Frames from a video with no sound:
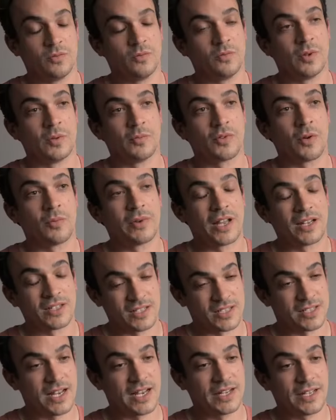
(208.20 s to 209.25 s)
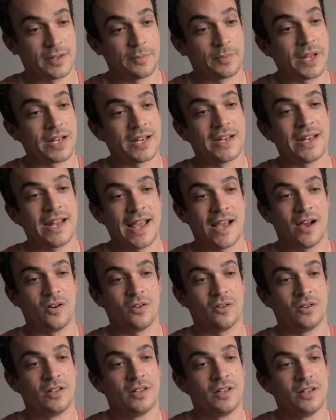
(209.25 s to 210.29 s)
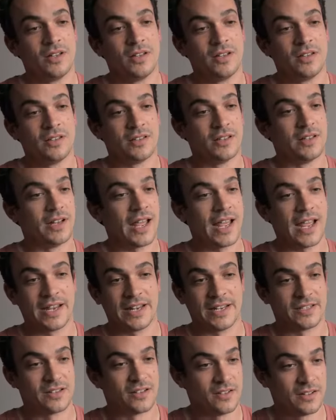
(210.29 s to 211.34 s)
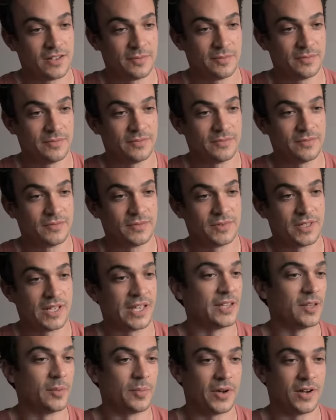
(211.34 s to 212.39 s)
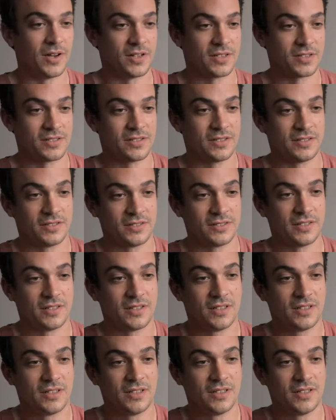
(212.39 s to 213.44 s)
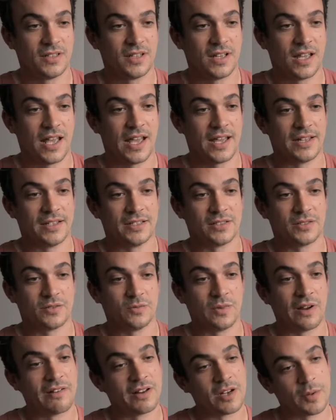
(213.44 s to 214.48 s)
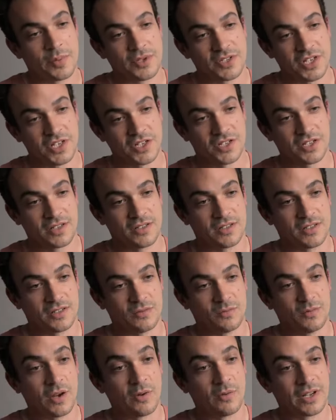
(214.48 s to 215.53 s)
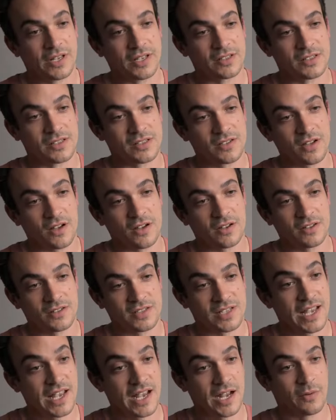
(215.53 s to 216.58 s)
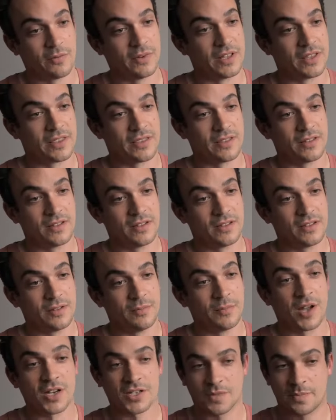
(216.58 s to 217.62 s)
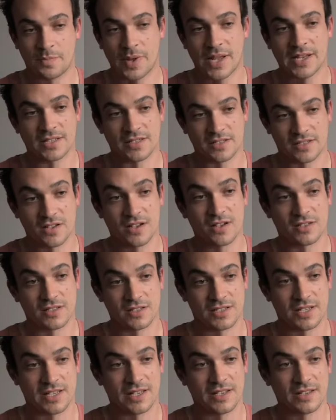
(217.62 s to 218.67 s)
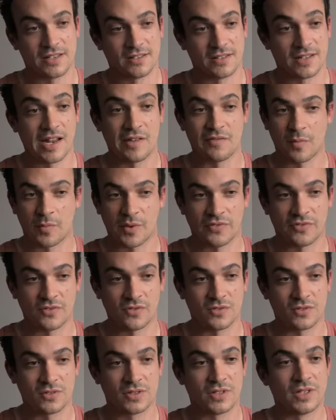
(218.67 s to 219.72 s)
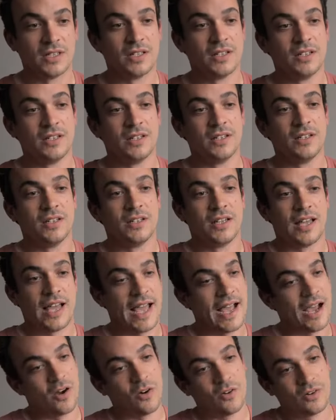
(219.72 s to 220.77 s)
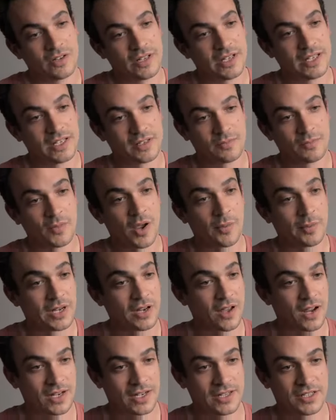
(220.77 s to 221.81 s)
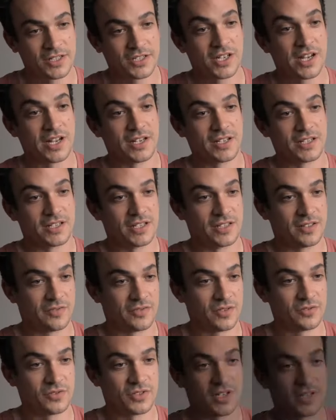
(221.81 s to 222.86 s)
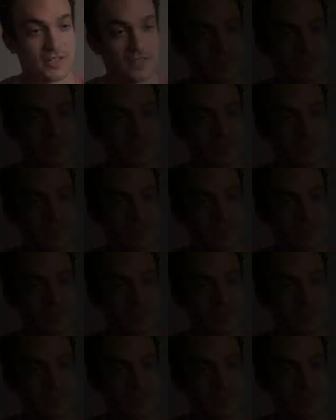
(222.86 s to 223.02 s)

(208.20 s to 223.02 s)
We probably understand it better now than at any time in the past. And we're in a position where we can start saying with much better certainty than ever before how it might be likely to change in the future.